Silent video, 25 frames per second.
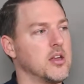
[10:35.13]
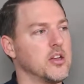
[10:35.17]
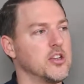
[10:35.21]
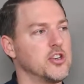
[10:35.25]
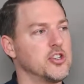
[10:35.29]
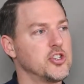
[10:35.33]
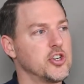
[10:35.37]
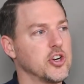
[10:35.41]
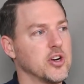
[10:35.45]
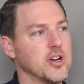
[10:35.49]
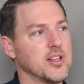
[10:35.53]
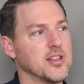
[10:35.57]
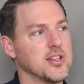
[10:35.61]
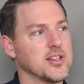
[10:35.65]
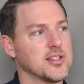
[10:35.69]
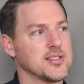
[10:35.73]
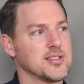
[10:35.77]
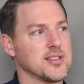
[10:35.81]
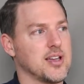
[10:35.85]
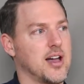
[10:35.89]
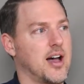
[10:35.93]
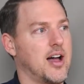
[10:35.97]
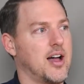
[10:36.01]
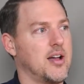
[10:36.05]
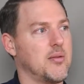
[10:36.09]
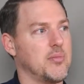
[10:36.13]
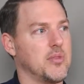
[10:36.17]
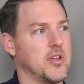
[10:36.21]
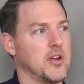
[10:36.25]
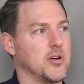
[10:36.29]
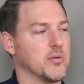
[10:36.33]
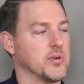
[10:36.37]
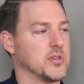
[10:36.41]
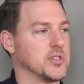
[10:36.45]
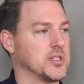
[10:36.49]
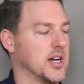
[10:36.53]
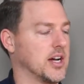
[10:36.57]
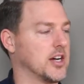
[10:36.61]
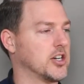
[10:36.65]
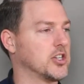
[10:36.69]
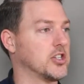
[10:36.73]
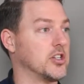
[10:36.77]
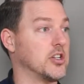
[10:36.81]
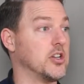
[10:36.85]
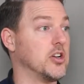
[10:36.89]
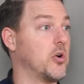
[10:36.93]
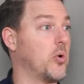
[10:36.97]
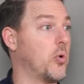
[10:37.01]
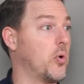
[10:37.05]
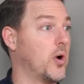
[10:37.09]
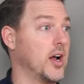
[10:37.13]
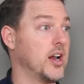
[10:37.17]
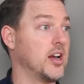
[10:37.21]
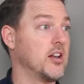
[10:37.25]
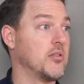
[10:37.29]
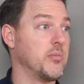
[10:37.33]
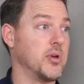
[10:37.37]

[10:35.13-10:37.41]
During this time, there was actually quite a